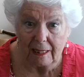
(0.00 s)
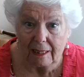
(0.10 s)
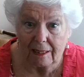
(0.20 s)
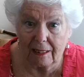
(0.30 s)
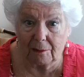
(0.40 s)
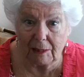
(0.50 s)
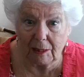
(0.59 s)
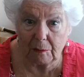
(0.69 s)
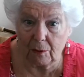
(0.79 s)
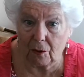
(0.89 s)
It's much
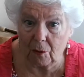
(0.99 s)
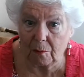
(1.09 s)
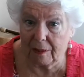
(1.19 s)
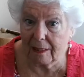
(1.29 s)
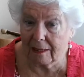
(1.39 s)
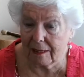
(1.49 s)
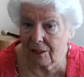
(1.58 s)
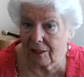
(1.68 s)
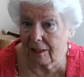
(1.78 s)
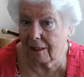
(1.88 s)
more complex and
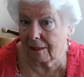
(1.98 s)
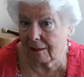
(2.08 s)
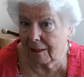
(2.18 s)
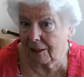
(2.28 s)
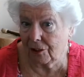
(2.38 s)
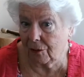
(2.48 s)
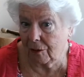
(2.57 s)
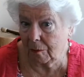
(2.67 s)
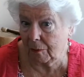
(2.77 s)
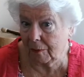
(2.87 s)

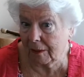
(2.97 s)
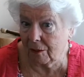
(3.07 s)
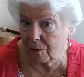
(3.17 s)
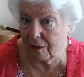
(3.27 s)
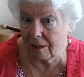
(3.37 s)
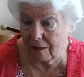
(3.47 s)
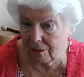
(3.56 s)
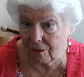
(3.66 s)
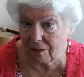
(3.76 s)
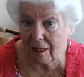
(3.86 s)
enjoyable. But corn
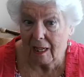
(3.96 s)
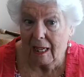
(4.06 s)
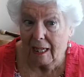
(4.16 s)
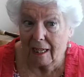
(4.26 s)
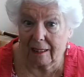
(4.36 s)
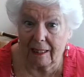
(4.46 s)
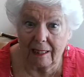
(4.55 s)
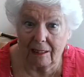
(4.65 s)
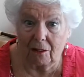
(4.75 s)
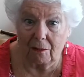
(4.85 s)
circles, again,
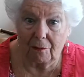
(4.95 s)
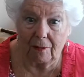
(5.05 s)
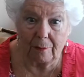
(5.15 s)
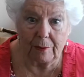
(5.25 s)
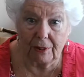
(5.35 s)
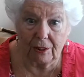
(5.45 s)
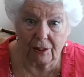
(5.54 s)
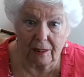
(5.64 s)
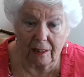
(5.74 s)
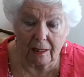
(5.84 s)
are a very British
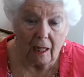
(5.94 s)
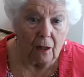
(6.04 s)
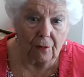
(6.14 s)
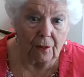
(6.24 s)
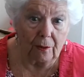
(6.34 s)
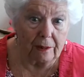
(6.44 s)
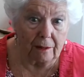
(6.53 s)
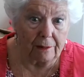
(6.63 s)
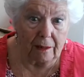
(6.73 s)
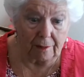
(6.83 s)
thing. Although I don't
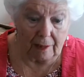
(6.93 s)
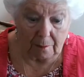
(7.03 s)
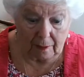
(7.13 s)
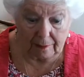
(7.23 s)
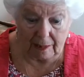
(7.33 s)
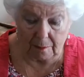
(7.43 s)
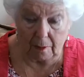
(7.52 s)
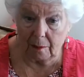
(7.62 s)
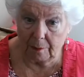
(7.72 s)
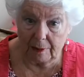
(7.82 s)
know, they
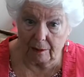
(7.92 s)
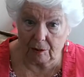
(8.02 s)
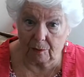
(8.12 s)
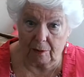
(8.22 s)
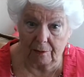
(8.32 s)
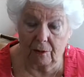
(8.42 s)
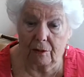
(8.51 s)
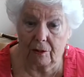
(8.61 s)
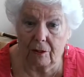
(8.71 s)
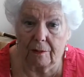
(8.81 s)
might be elsewhere. I've not
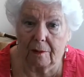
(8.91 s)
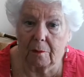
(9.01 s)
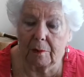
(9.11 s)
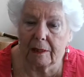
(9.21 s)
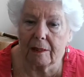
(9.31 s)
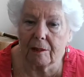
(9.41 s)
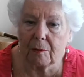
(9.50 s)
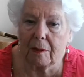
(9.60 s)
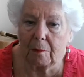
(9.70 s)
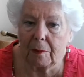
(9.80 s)
heard of them being
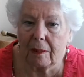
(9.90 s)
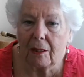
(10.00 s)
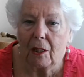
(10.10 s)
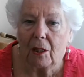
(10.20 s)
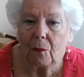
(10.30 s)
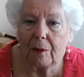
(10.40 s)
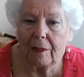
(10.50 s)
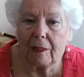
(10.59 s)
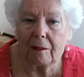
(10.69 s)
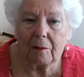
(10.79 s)
elsewhere, but we
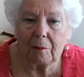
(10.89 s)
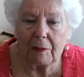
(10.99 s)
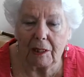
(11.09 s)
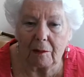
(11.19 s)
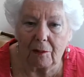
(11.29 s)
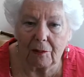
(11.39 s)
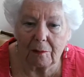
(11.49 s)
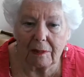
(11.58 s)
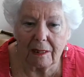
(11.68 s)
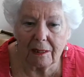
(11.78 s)
know of them in
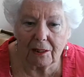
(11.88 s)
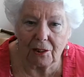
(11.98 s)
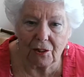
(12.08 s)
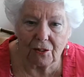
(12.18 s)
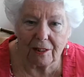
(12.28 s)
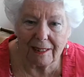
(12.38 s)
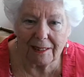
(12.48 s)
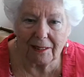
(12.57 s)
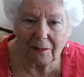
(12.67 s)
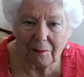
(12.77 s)
this country.
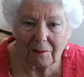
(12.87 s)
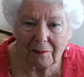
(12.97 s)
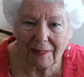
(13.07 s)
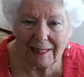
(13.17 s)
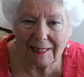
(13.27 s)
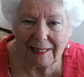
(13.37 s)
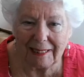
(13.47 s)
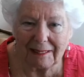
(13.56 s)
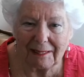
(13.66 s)
So that's that.